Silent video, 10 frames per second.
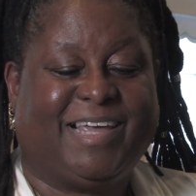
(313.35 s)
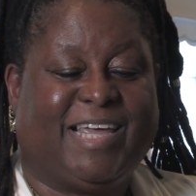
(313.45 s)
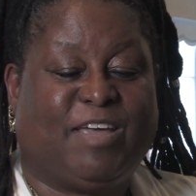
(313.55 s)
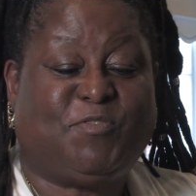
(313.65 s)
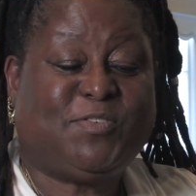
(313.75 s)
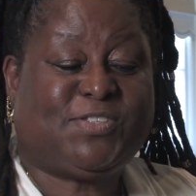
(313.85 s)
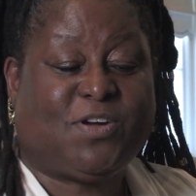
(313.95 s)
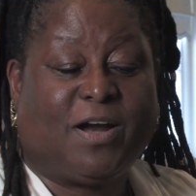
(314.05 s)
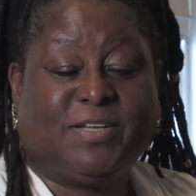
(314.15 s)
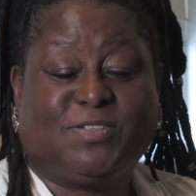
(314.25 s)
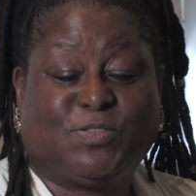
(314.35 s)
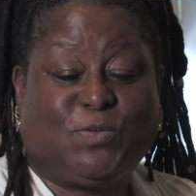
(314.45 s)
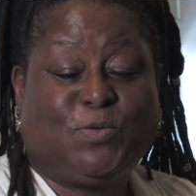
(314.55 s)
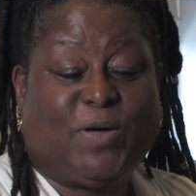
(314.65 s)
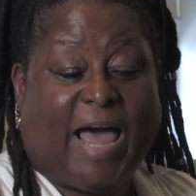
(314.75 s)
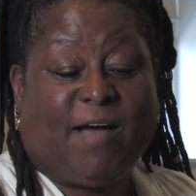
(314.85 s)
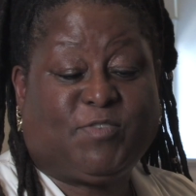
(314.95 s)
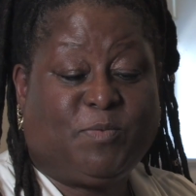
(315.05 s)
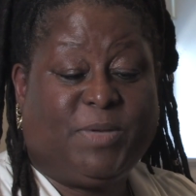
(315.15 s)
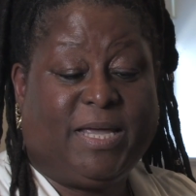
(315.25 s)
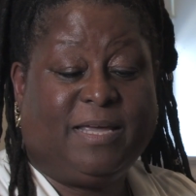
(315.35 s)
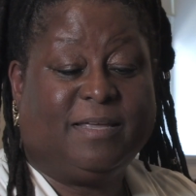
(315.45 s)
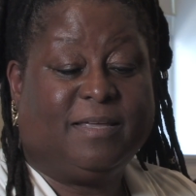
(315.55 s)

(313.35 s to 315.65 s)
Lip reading: If you started school after me,